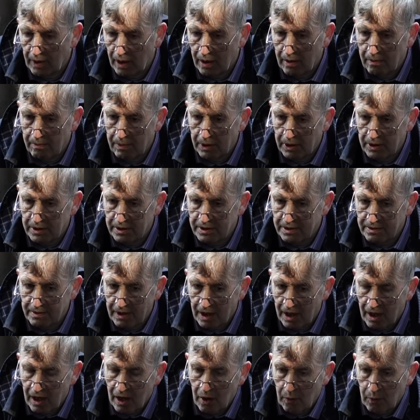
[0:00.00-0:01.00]
But
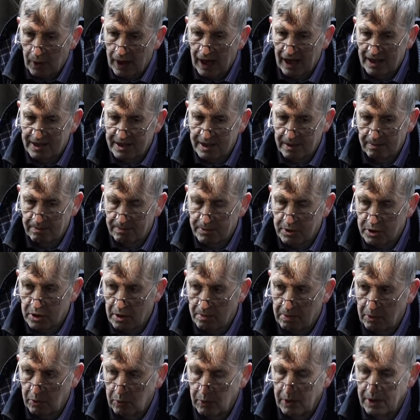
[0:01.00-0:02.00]
we had some
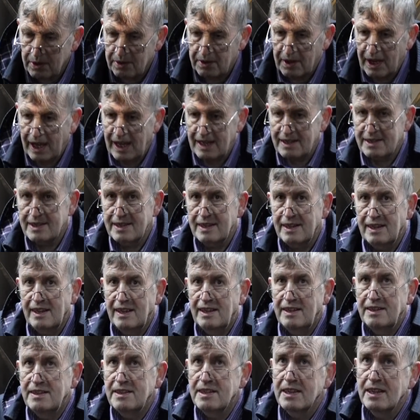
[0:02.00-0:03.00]
trouble with that,
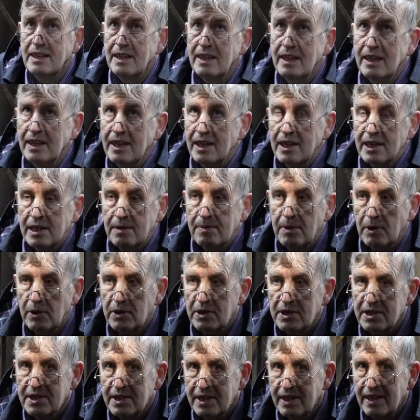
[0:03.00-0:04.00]
and to be
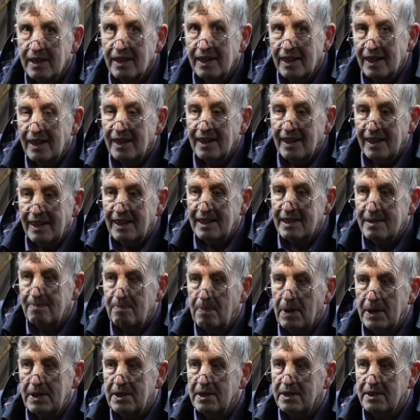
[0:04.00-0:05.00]
honest, it's
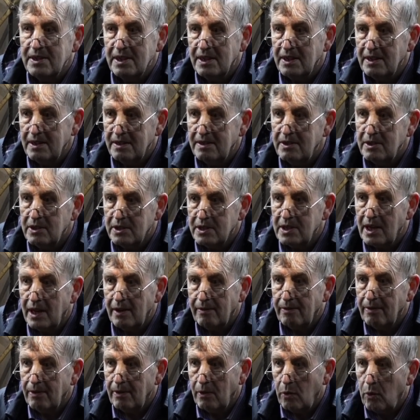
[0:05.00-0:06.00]
better to just
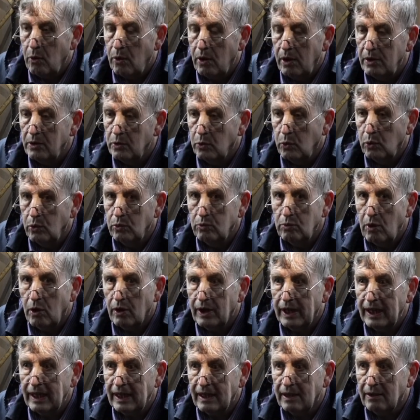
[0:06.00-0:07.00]
have an all
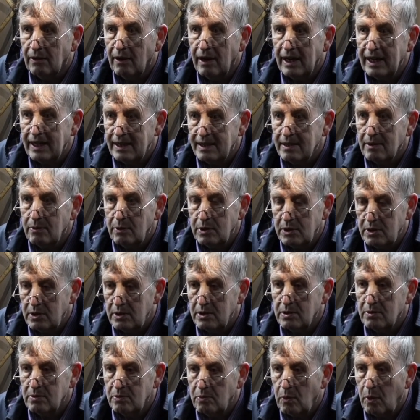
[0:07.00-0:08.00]
rocking grate, which is
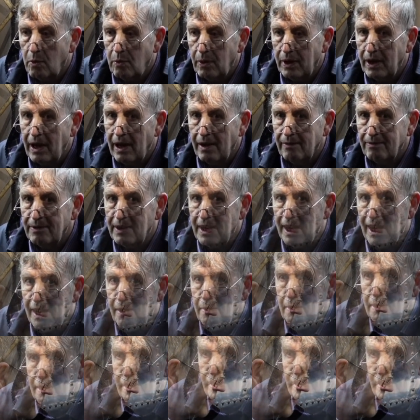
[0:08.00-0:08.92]
what we have now.